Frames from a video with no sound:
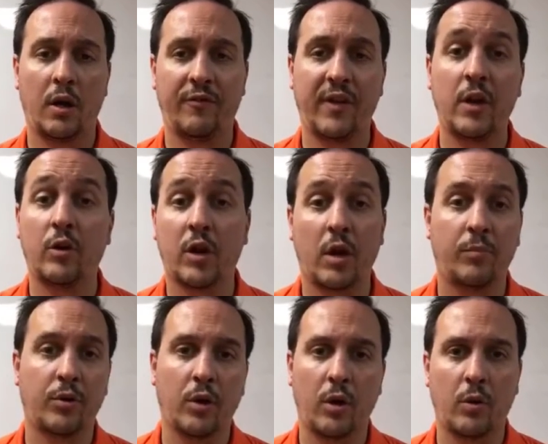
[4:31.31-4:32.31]
Final Cut
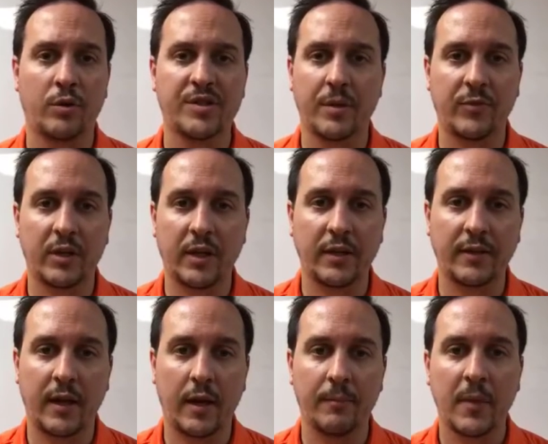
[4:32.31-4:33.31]
Pro or something like
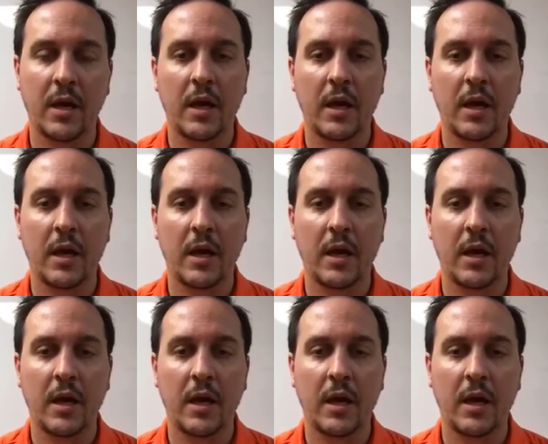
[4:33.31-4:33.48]
that,